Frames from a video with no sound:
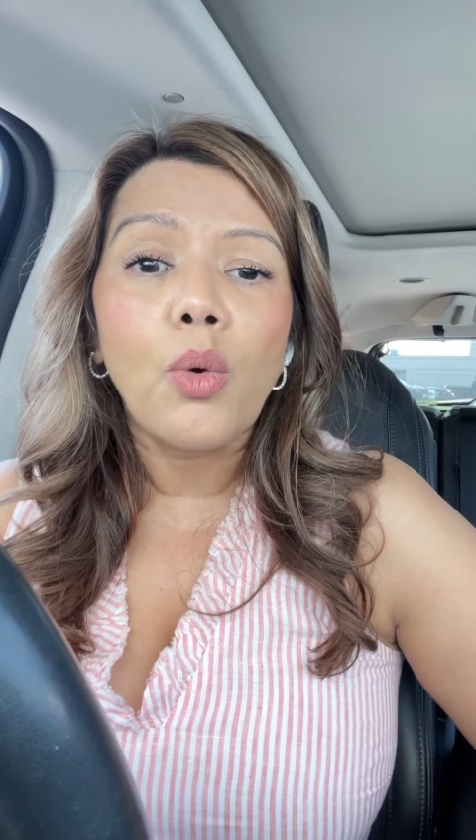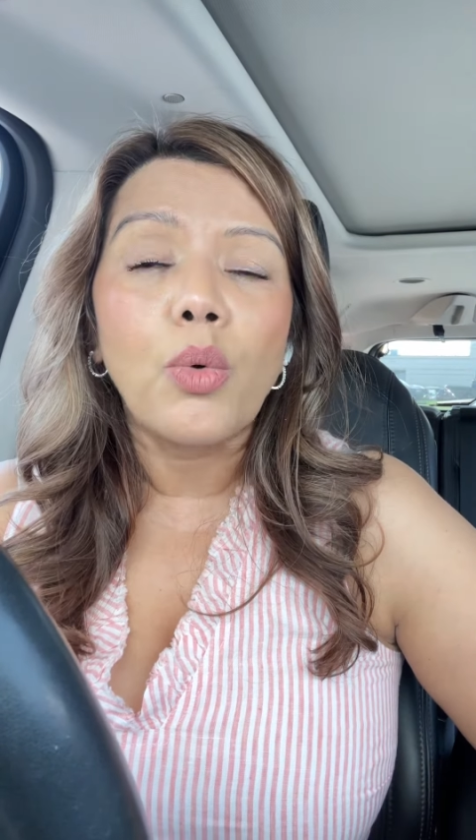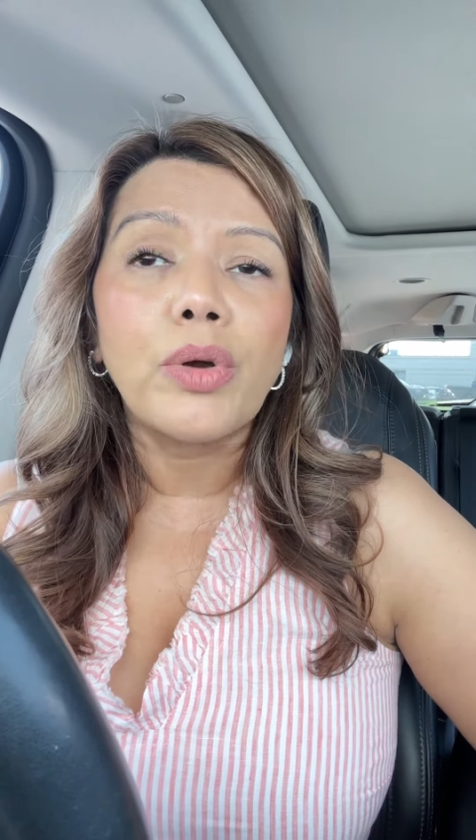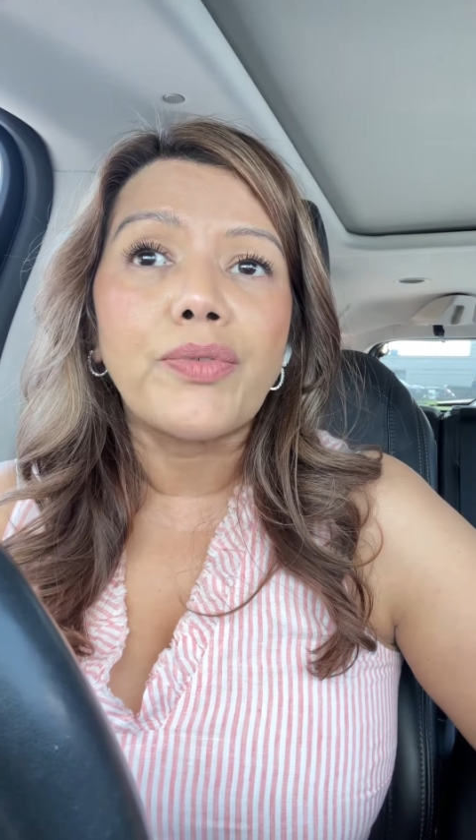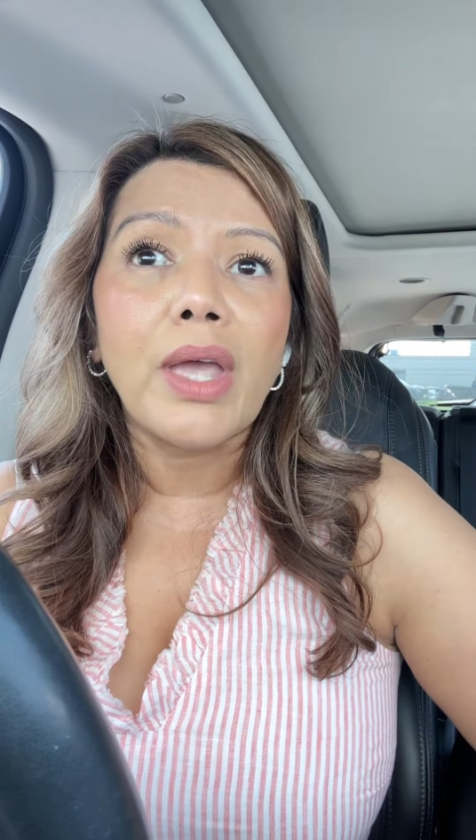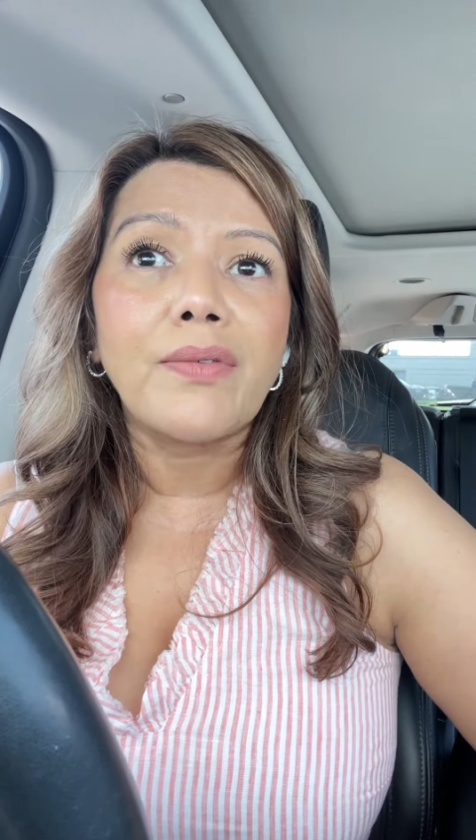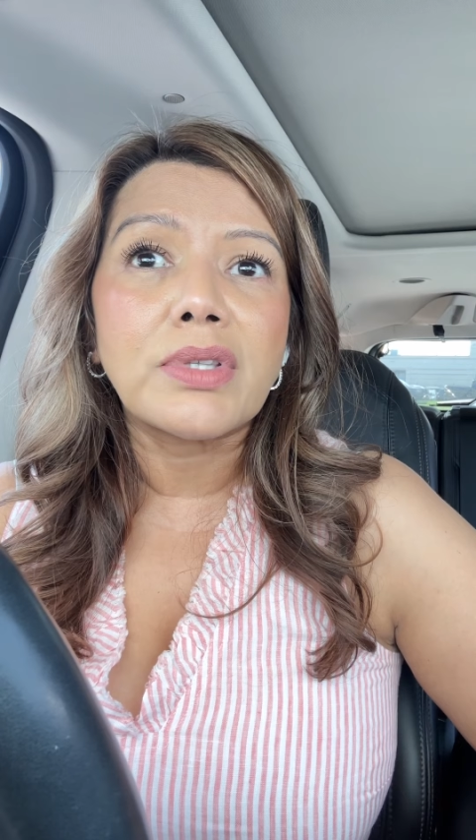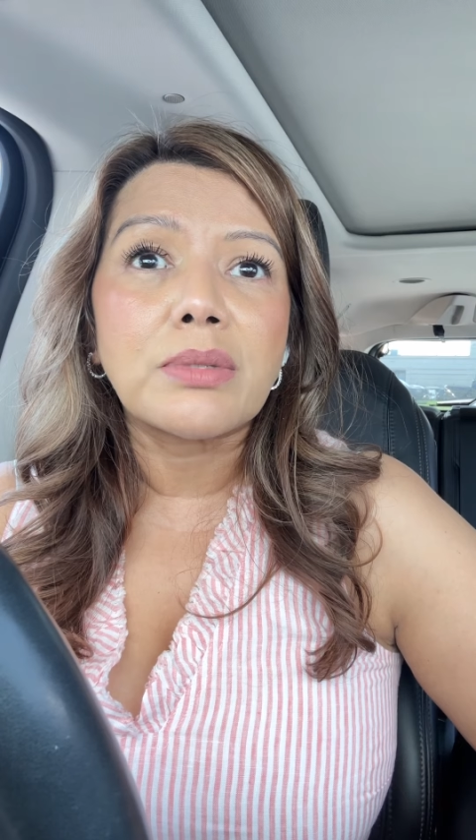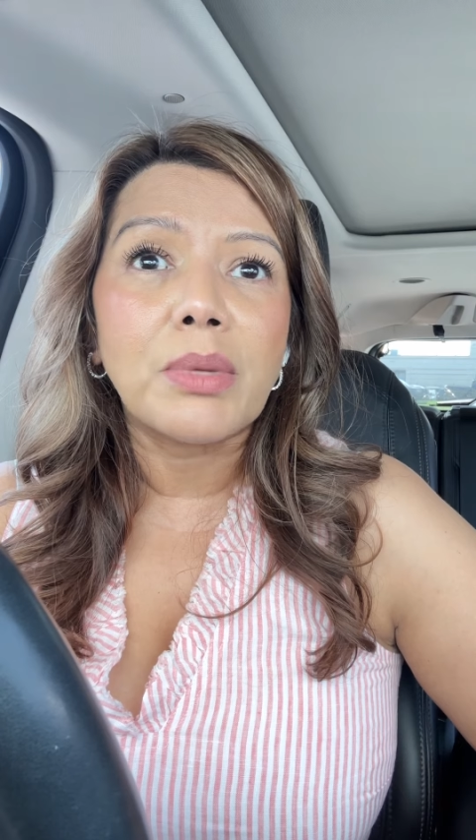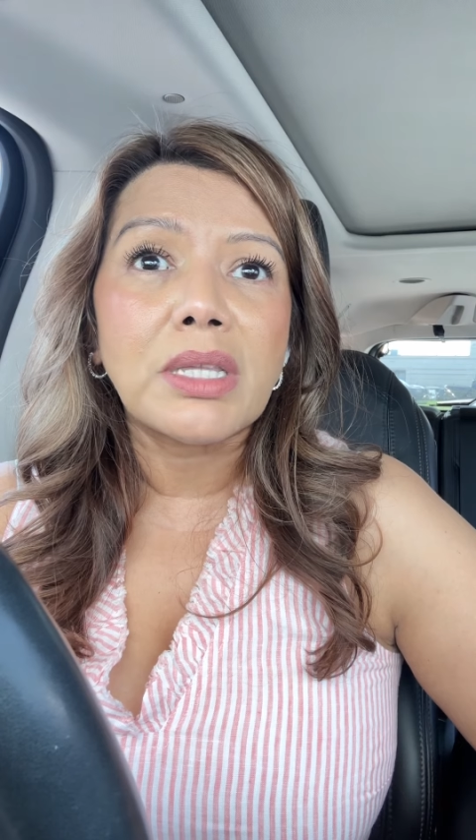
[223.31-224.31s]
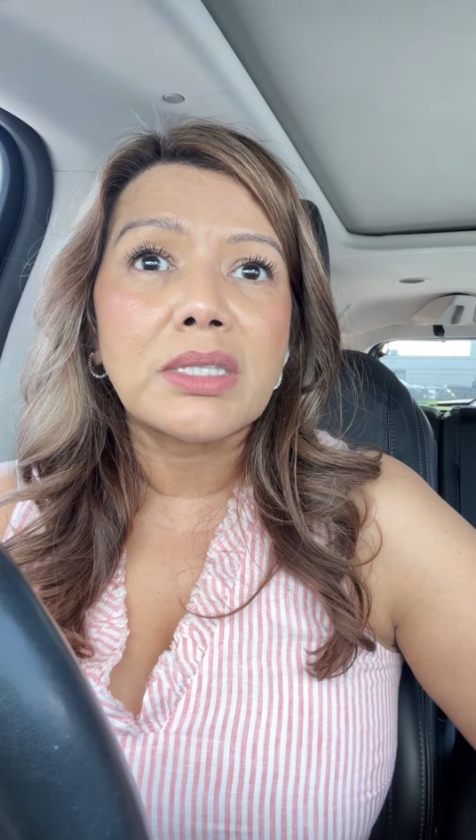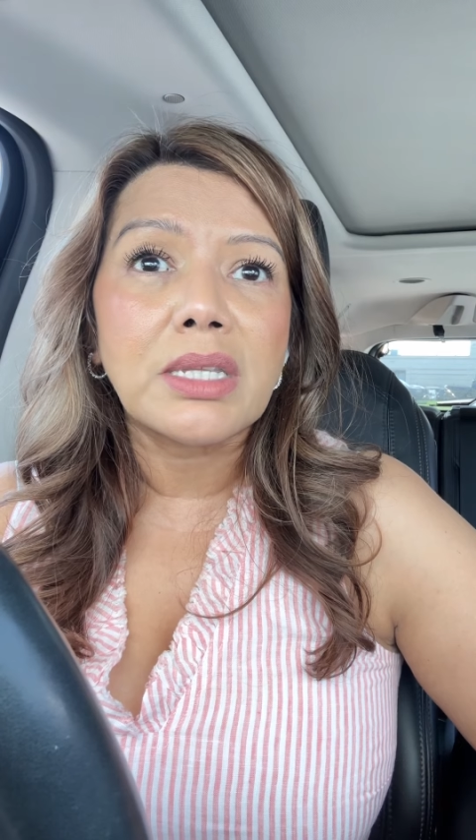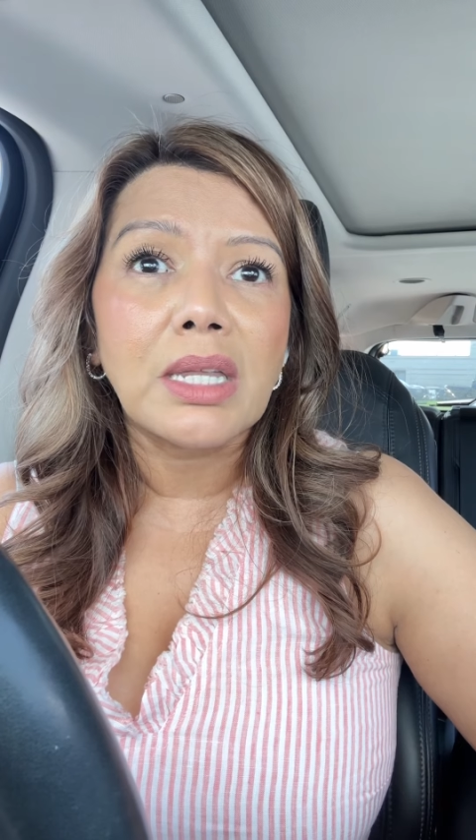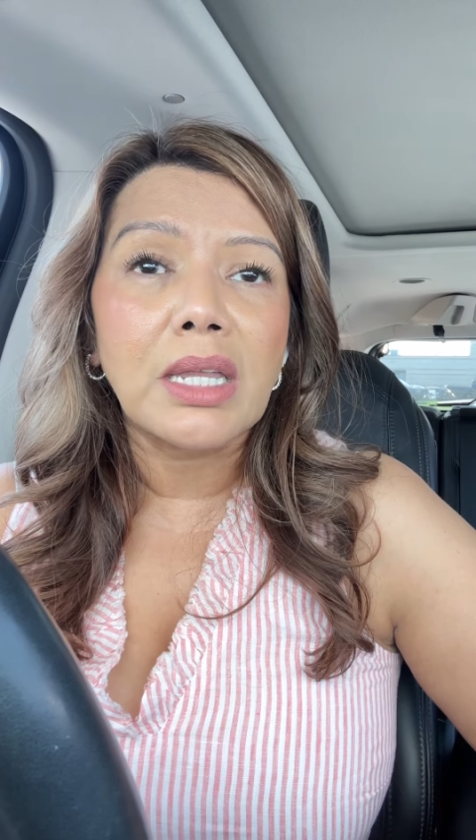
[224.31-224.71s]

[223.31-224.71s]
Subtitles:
or if you have this money sitting